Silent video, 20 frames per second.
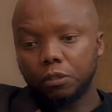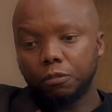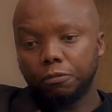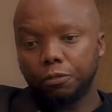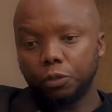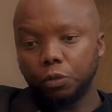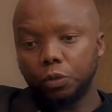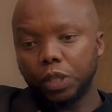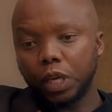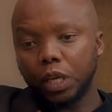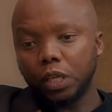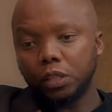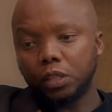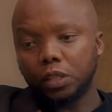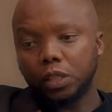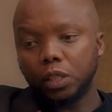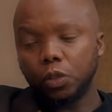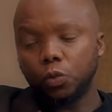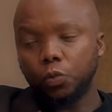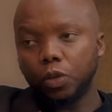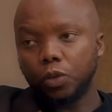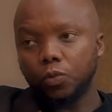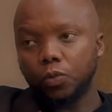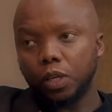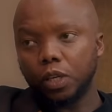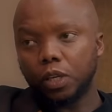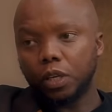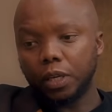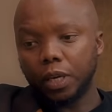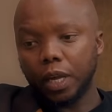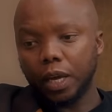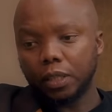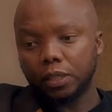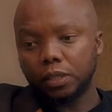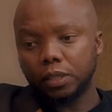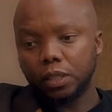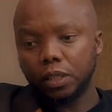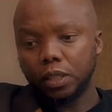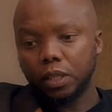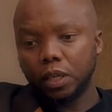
few days till we reconnect,